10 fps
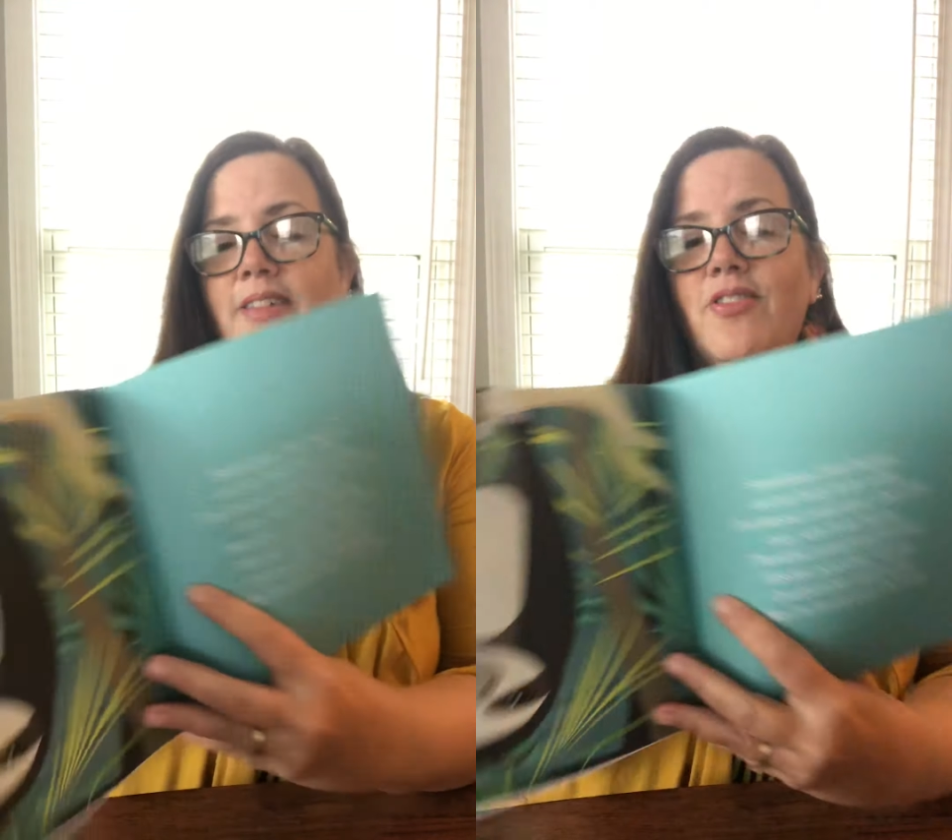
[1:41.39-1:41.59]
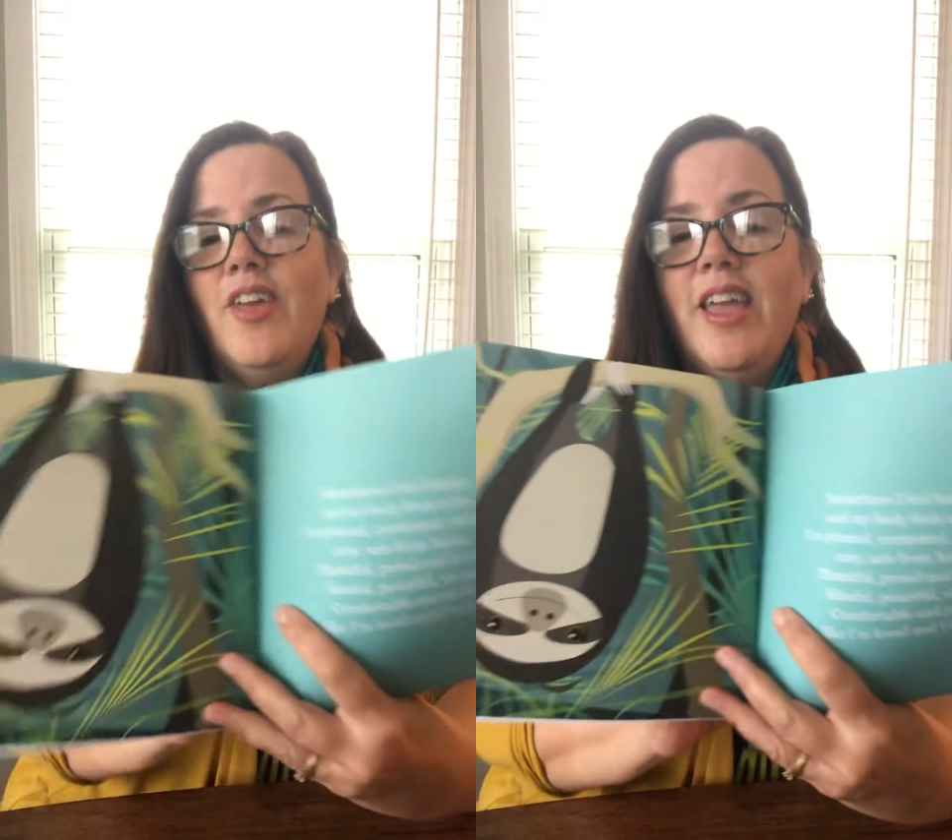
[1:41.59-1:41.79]

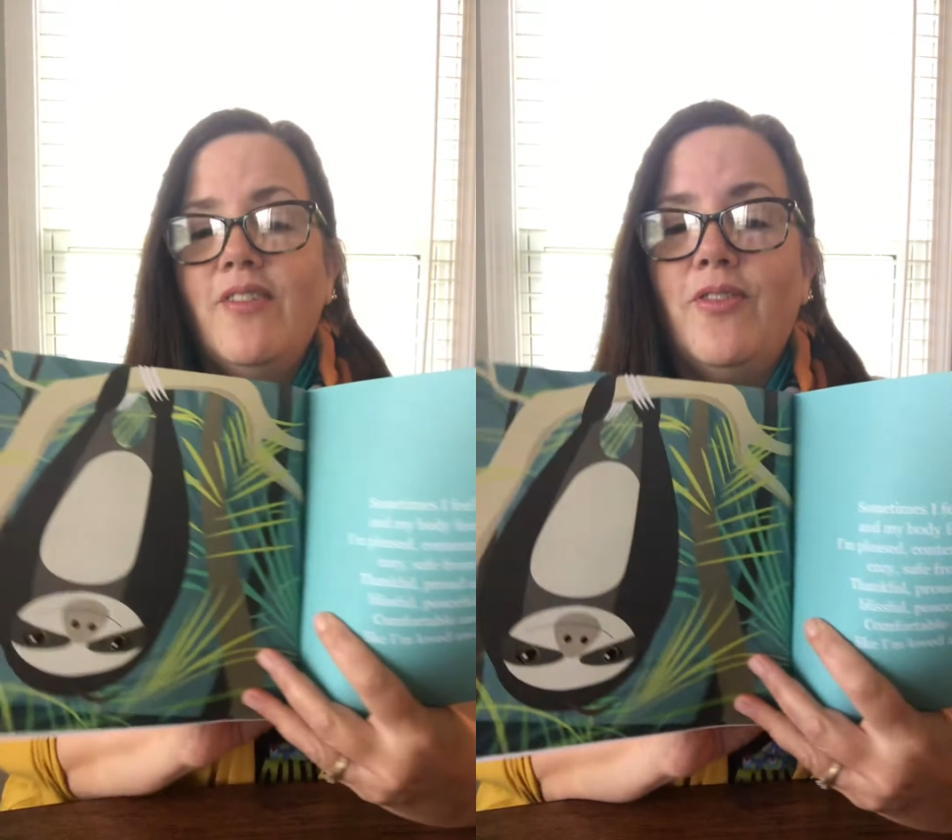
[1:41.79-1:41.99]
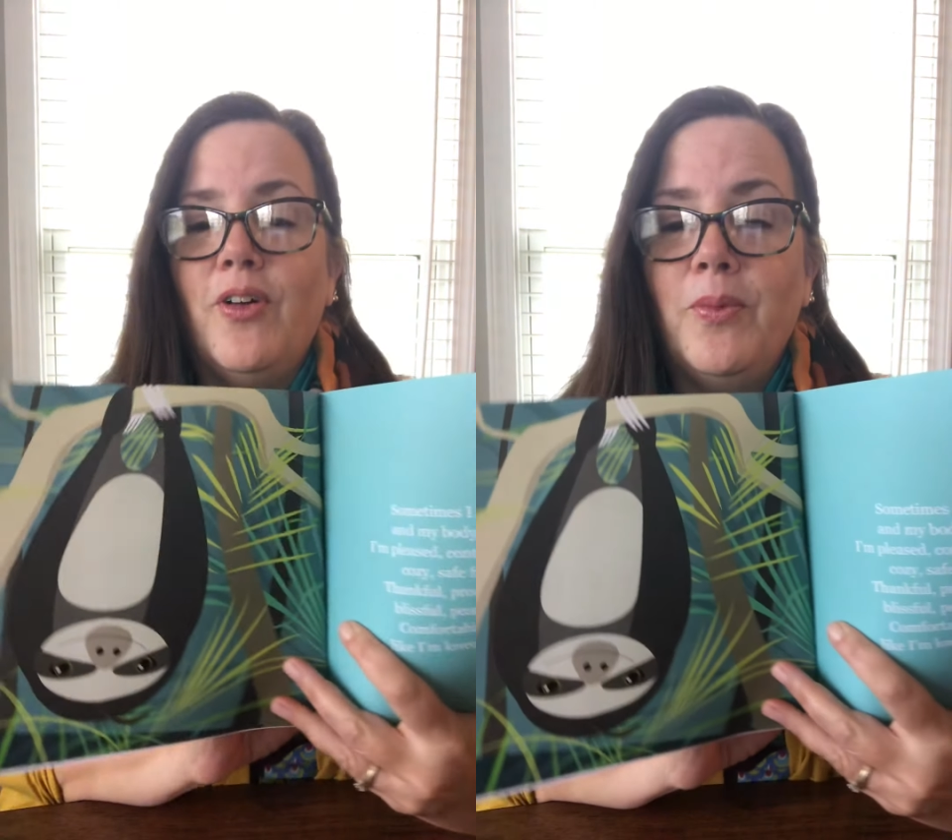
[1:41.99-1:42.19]

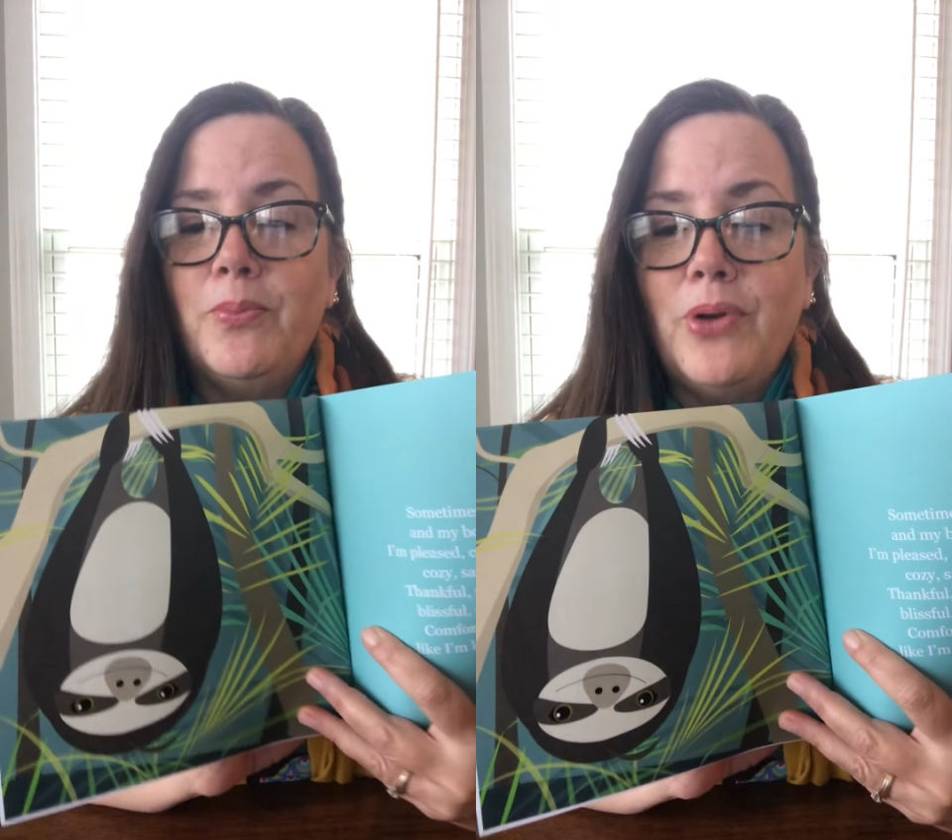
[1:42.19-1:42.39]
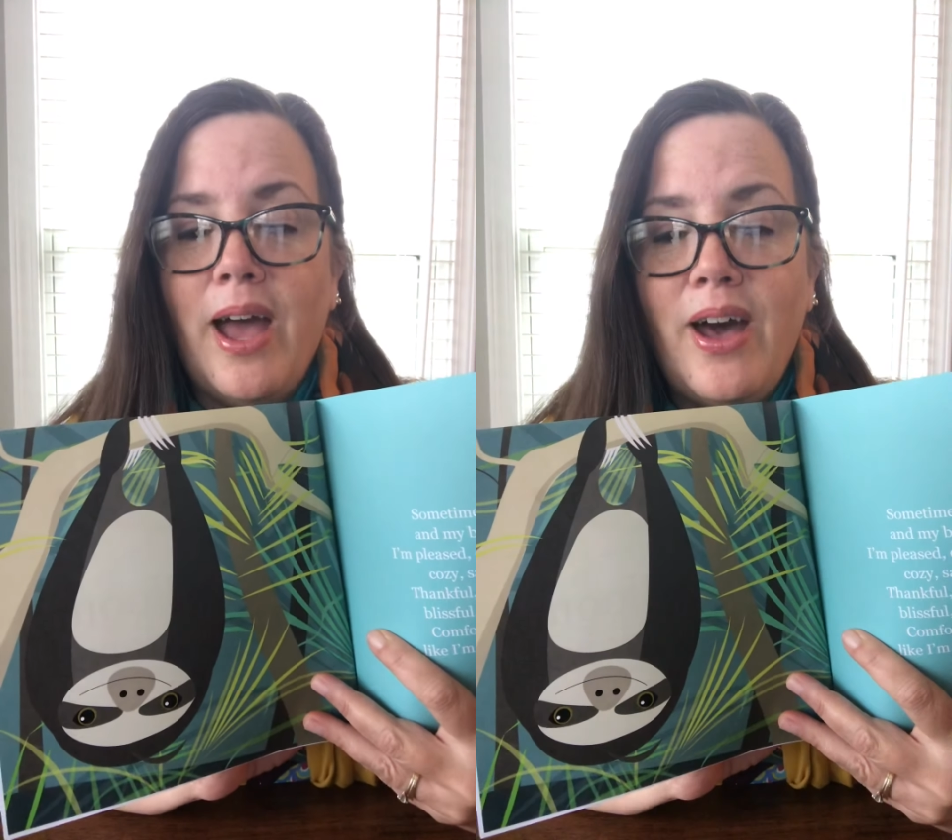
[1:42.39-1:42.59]
thankful,
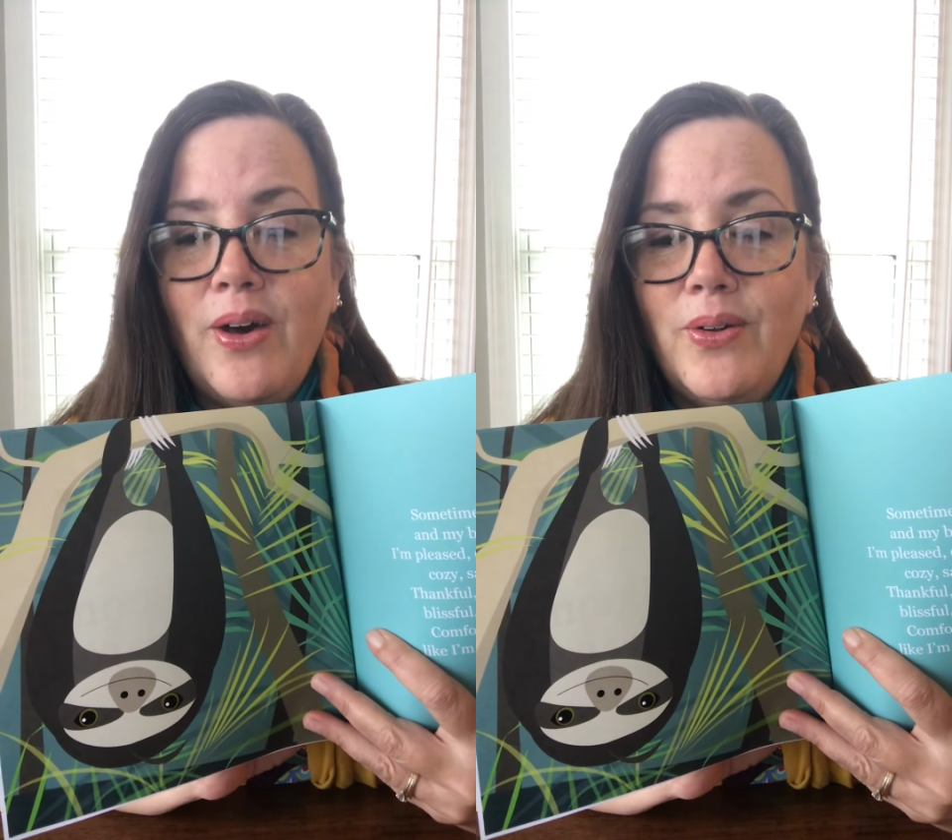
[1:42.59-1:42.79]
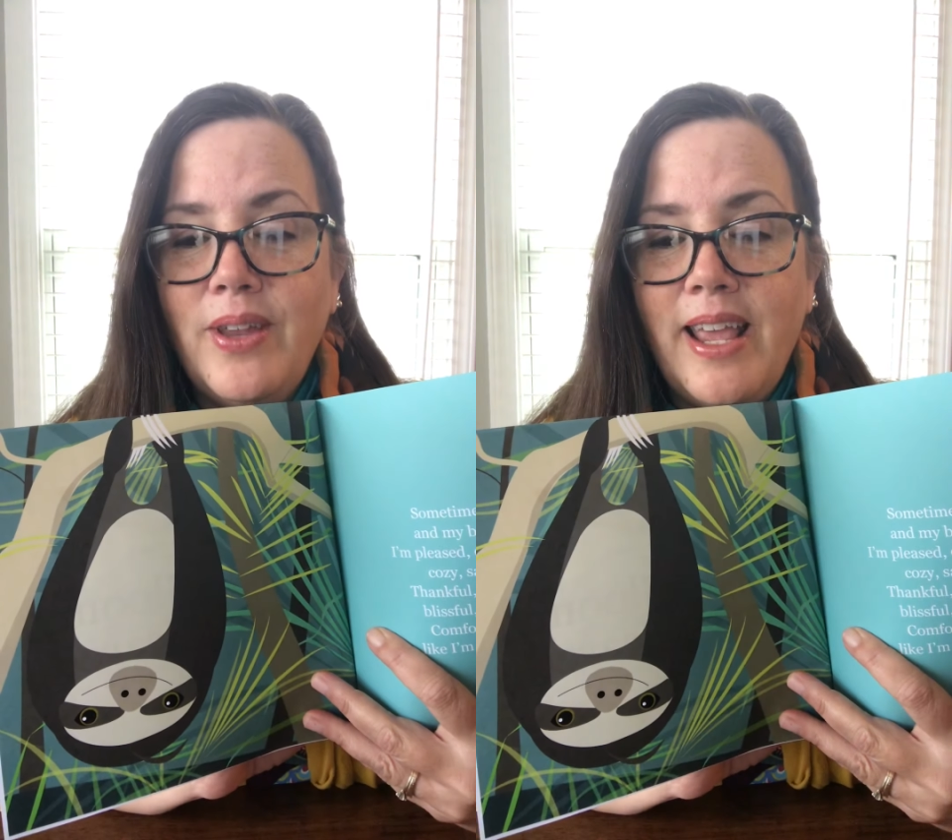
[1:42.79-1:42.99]

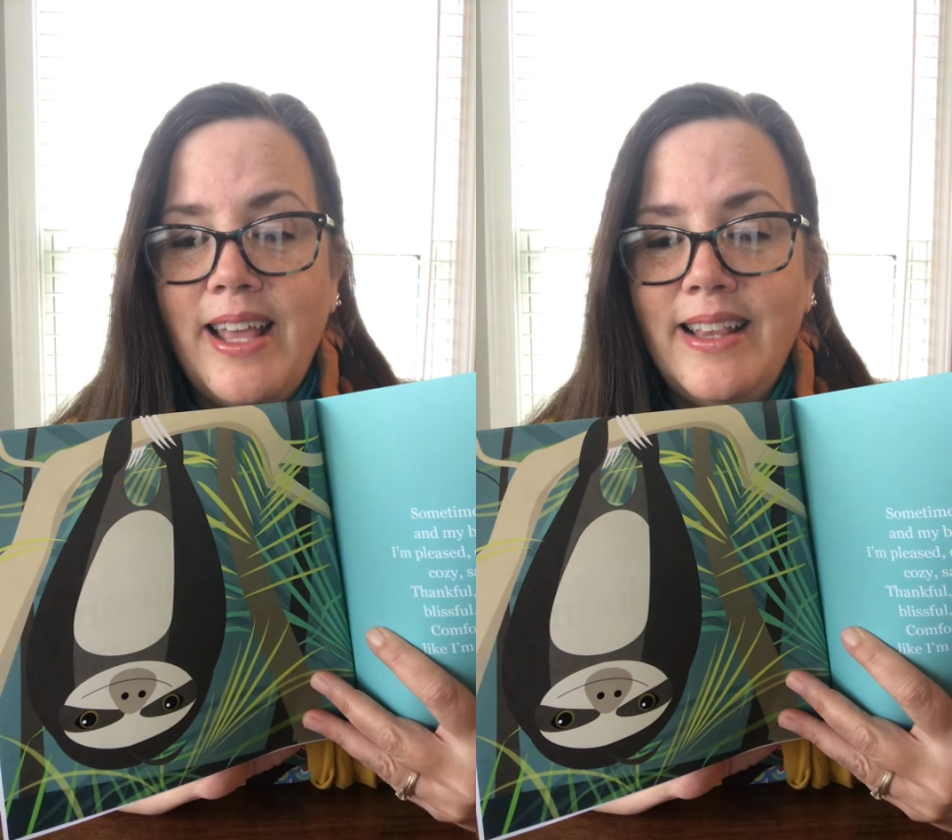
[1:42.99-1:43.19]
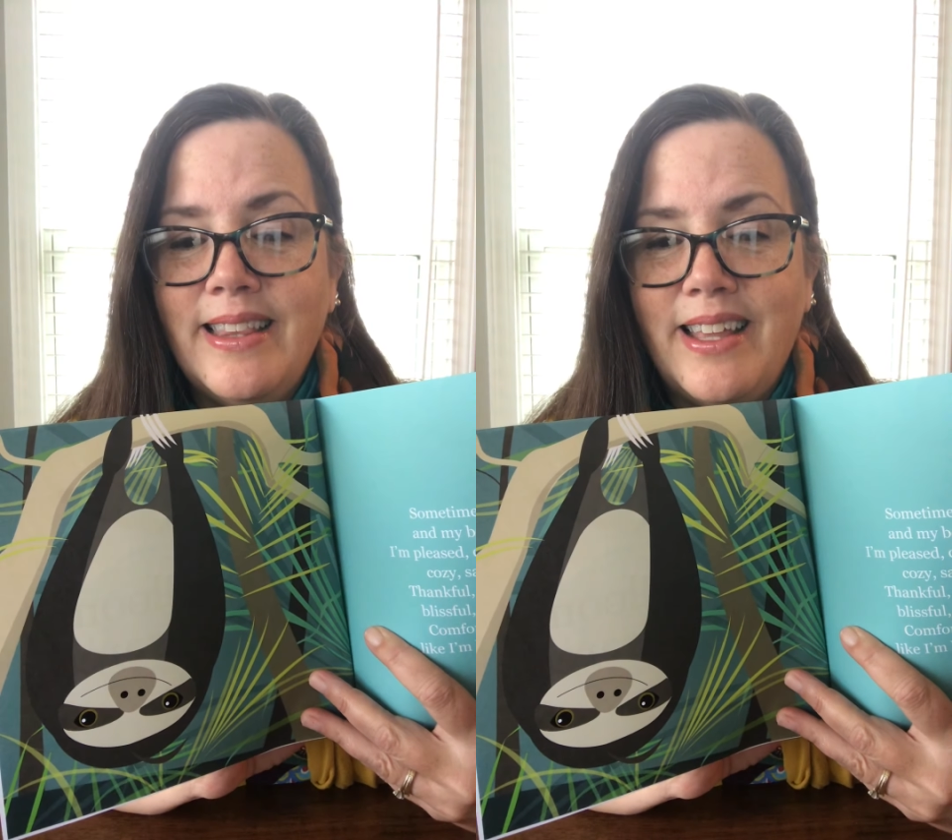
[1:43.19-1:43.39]
proud,
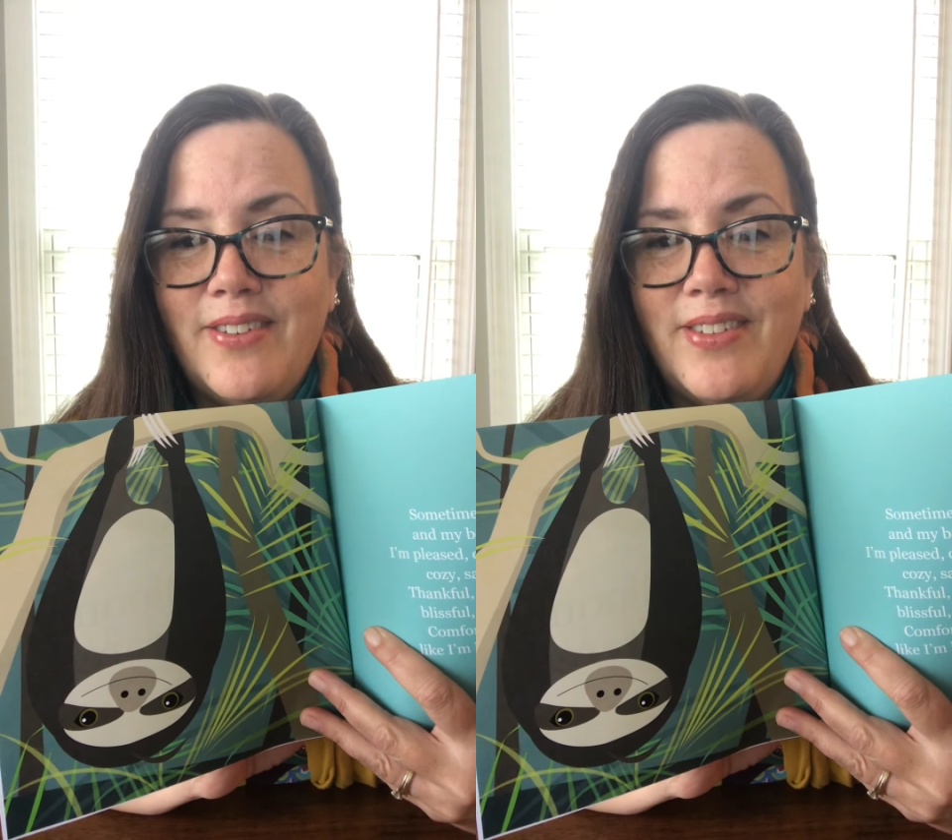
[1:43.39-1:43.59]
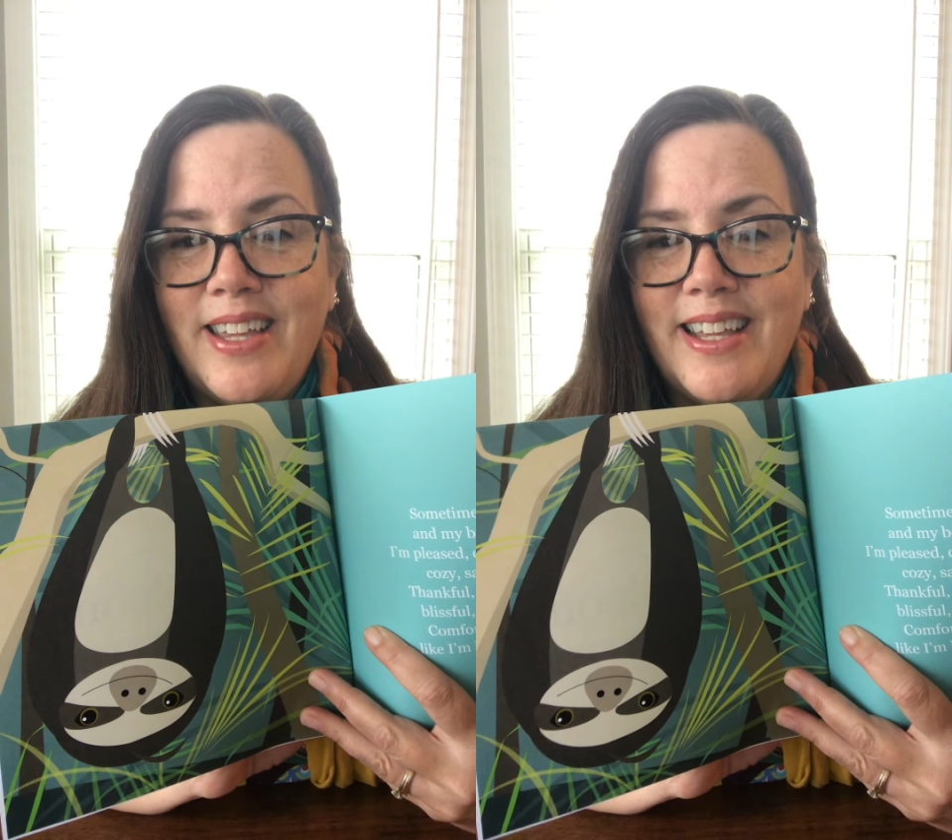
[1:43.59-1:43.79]
and
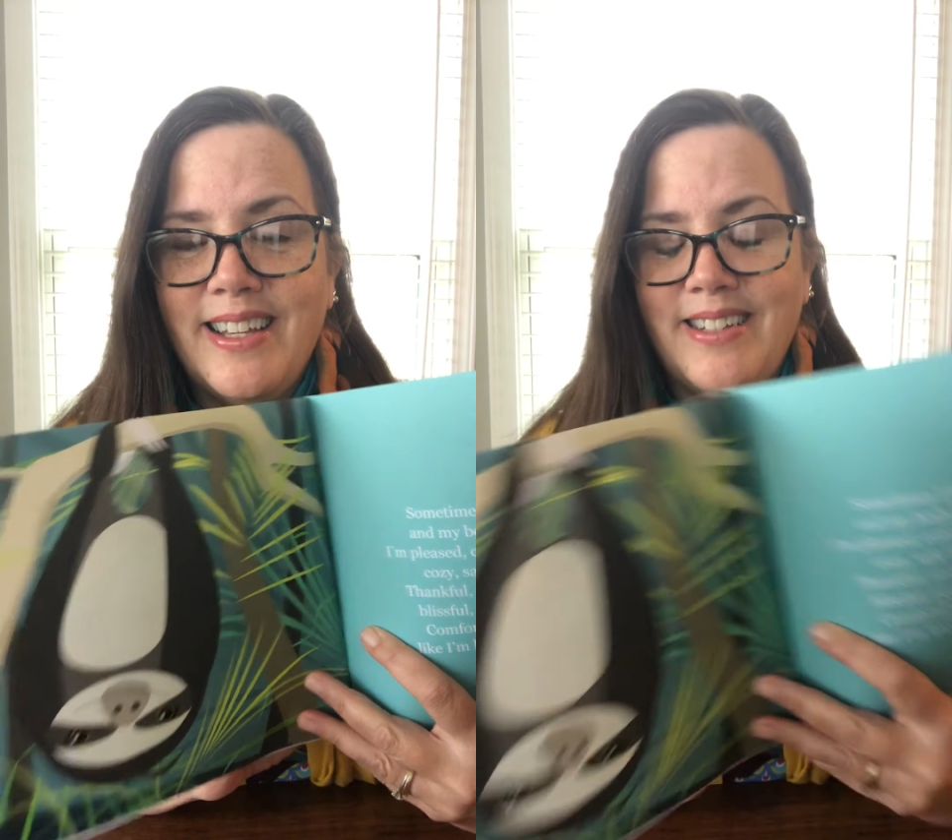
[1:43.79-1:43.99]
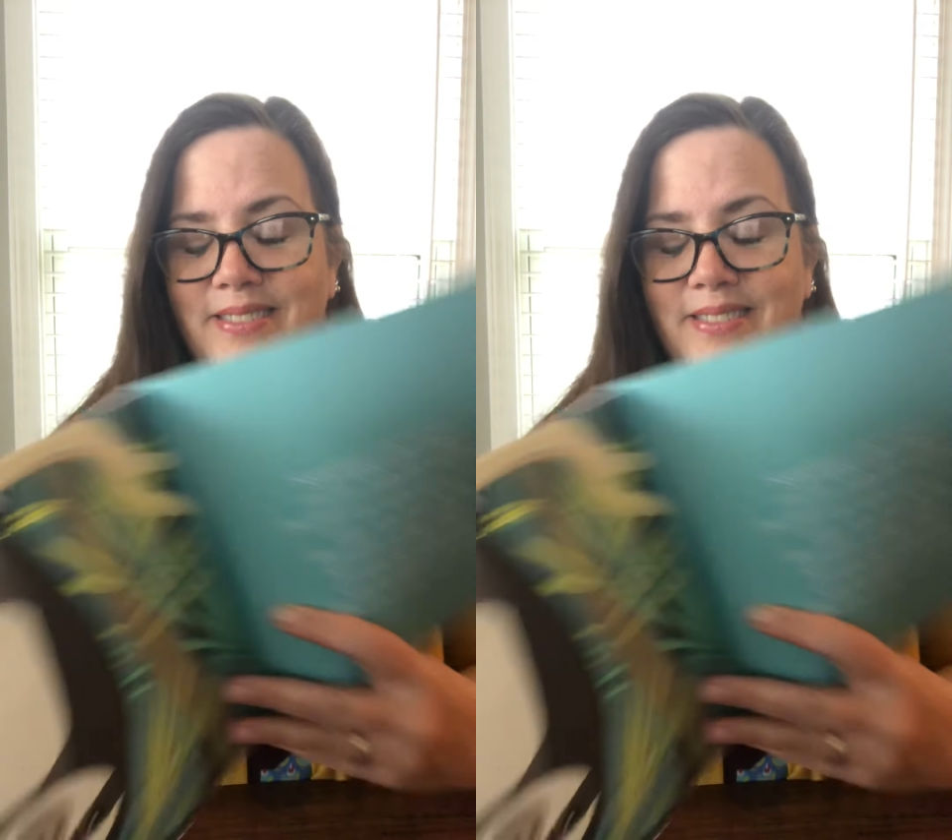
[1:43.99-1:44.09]
loving,